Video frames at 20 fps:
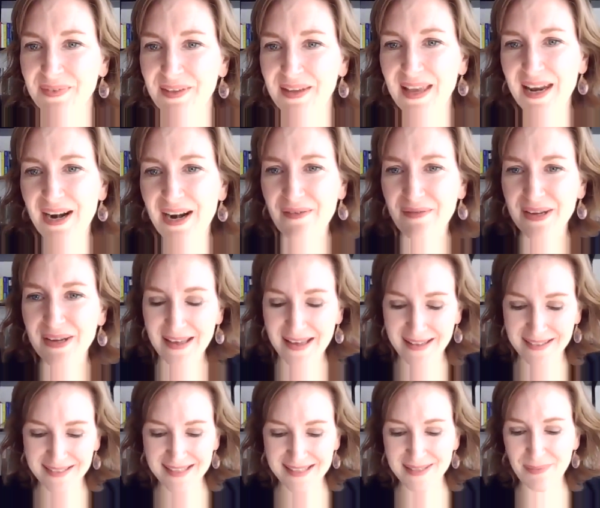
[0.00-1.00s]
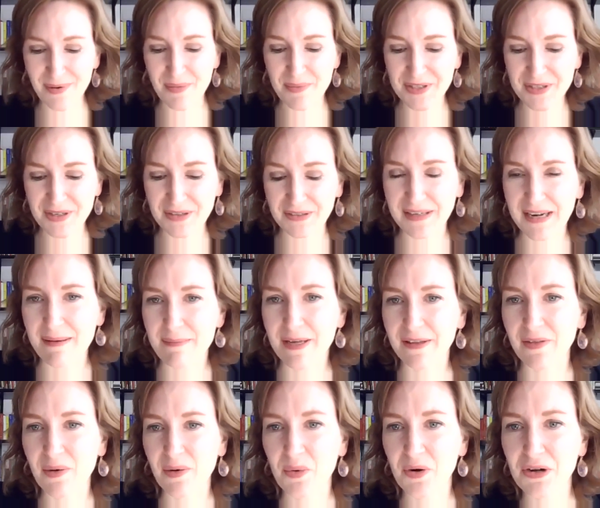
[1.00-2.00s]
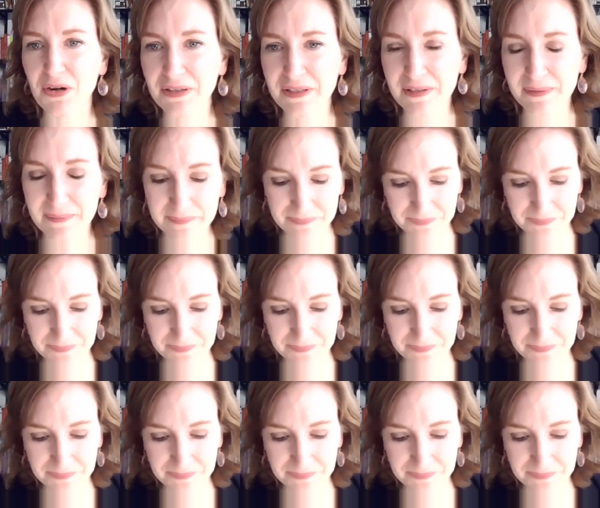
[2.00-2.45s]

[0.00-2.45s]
And I'll read that. This poem is called Naming the World.